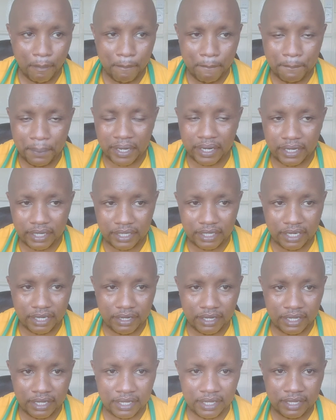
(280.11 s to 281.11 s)

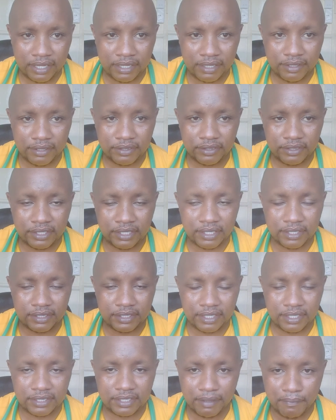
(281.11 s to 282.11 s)

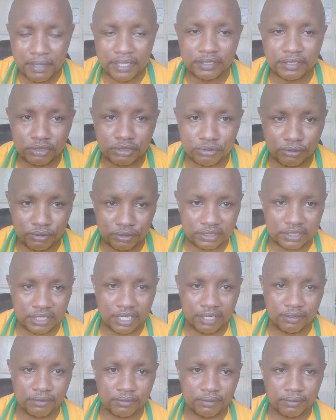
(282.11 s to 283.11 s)
the menstrual
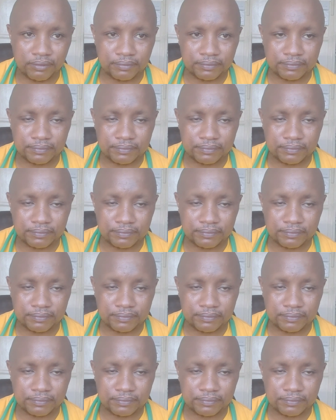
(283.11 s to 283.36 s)
cycle.